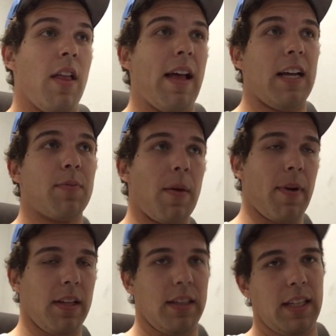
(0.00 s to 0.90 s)
That's probably
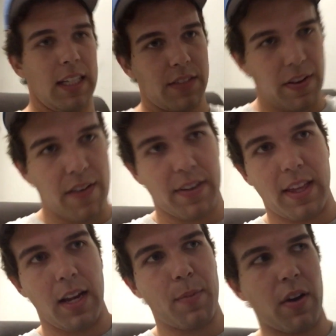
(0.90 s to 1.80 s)
my least favorite
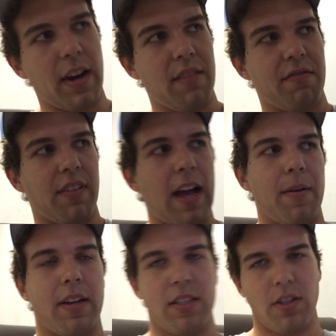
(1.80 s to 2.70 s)
thing about riding flat
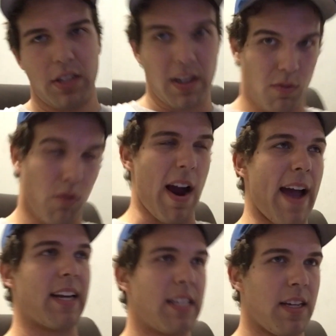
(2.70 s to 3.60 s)
because you just get
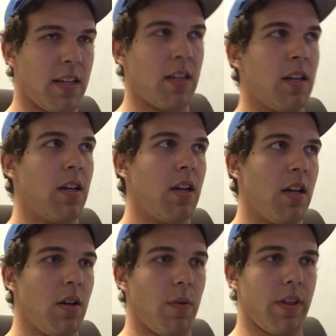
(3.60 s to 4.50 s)
wrecked
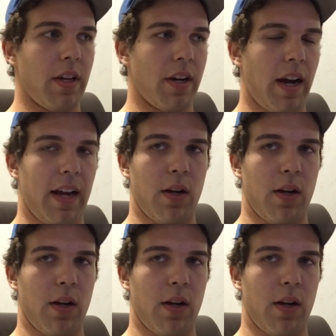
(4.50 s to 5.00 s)
with your